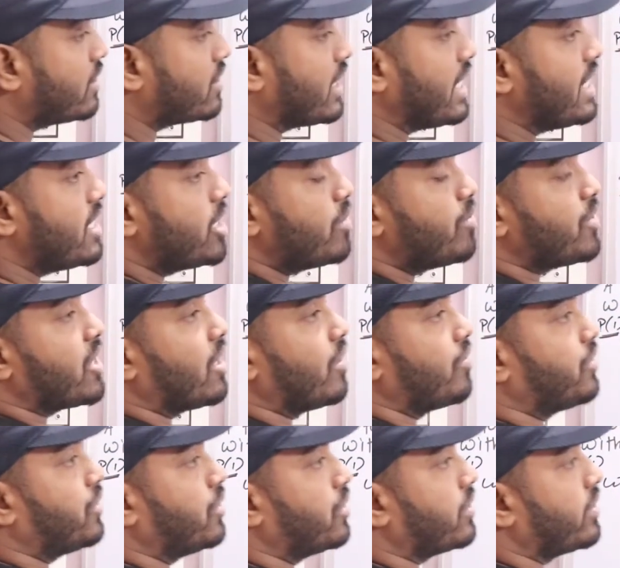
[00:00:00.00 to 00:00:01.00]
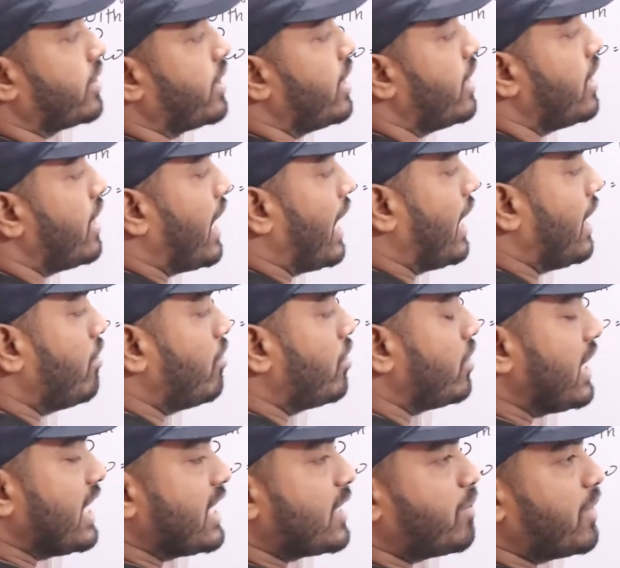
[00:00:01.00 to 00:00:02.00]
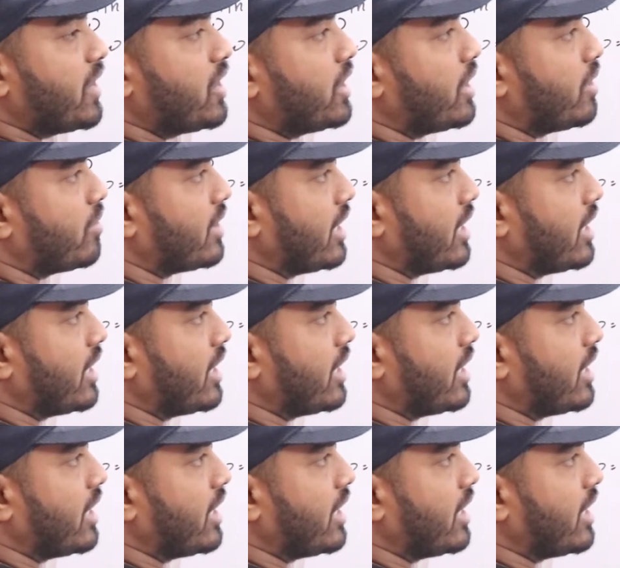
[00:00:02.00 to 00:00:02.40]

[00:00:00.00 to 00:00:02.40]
centripetal force, and you know the expression of